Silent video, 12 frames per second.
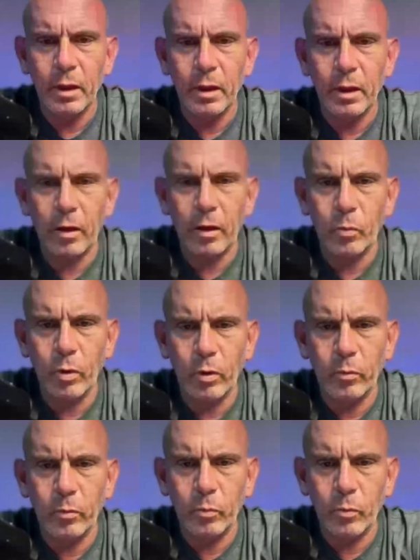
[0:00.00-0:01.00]

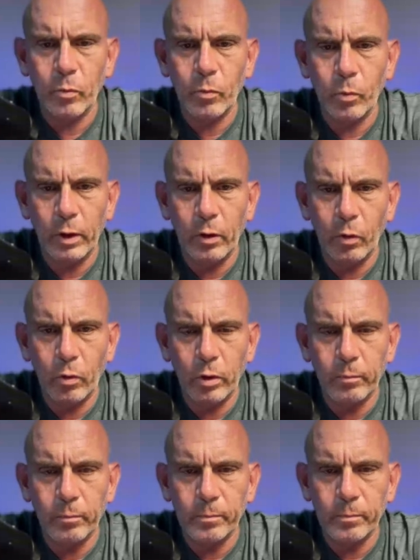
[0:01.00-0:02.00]
what went
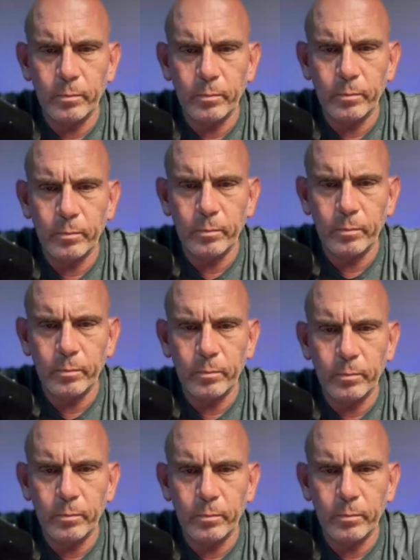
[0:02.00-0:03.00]
on.
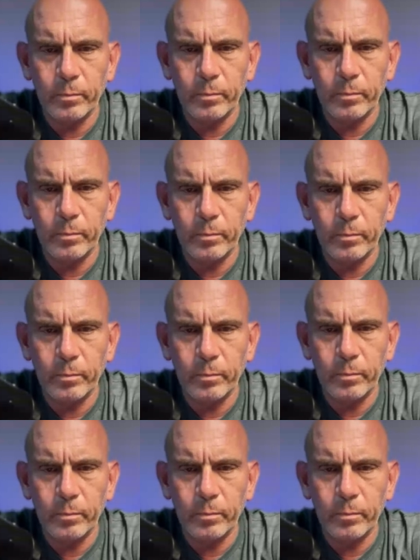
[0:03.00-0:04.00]
I had my
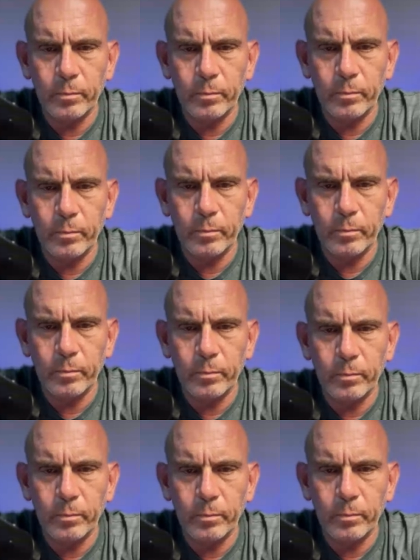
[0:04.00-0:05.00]
friends
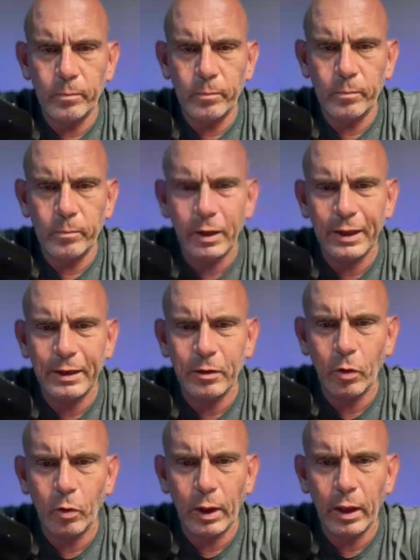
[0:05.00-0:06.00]
up there
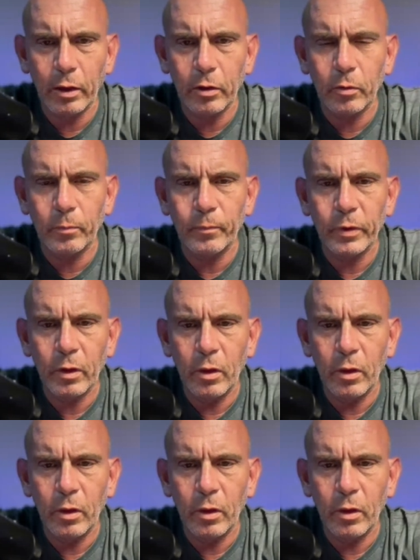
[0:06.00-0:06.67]
in Ohio,